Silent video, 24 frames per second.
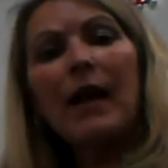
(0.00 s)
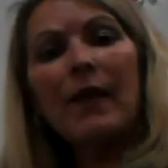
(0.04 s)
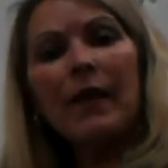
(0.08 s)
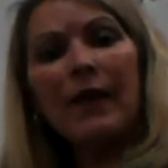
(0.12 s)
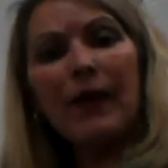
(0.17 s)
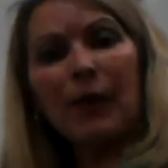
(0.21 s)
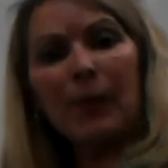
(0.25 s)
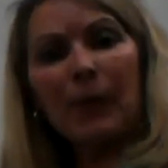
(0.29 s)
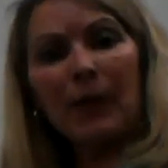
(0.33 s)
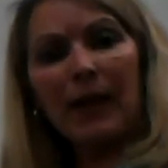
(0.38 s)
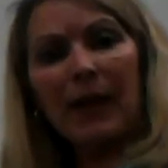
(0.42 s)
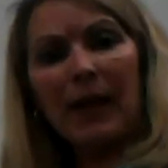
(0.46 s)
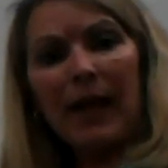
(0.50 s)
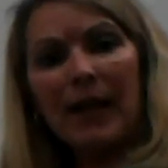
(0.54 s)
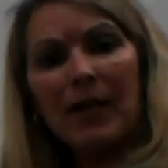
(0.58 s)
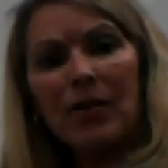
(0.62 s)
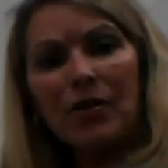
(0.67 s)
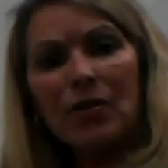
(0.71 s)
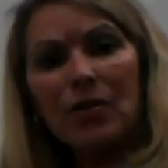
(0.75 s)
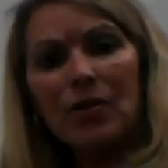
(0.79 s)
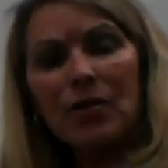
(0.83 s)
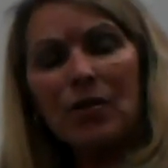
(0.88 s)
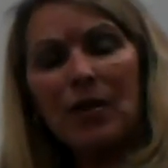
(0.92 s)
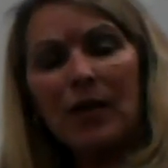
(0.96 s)
their
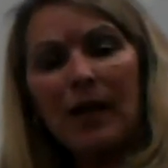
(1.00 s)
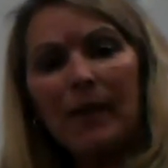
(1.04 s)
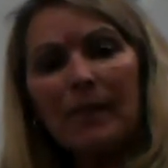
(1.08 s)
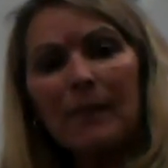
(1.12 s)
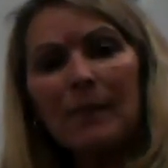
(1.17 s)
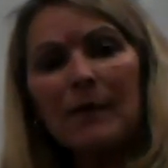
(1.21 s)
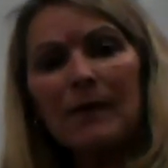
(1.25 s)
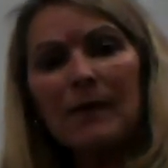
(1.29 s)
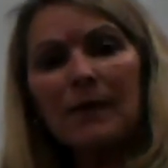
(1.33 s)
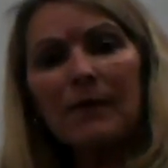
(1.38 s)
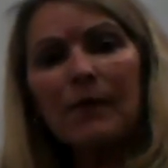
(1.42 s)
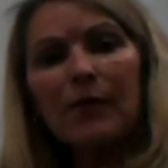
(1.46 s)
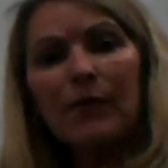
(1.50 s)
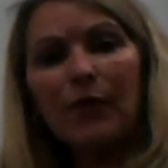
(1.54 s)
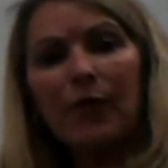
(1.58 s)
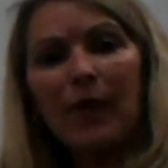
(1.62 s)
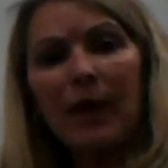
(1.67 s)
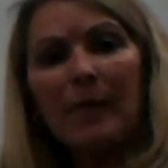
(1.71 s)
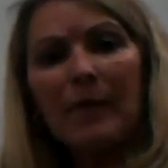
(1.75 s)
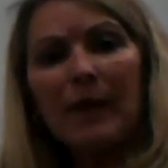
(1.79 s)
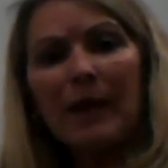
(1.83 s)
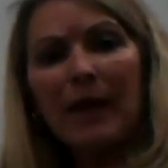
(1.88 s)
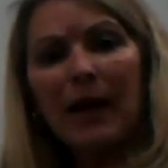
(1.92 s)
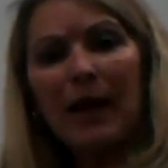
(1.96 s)
relationships
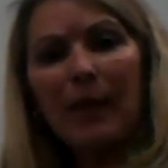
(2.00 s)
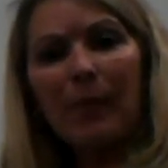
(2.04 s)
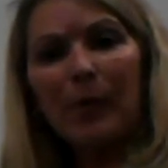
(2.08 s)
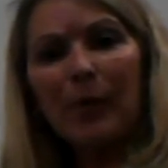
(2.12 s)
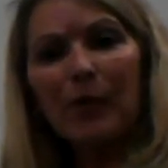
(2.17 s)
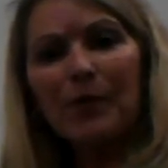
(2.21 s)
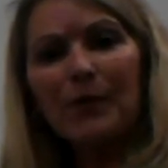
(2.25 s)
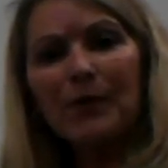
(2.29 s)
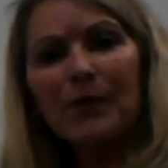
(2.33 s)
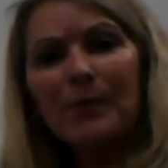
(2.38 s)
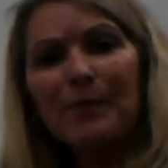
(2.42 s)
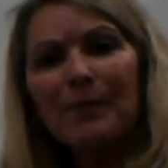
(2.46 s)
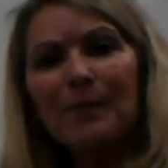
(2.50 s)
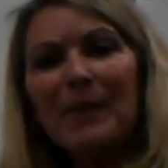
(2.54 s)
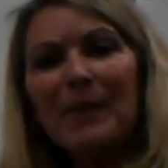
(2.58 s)
from the numbers.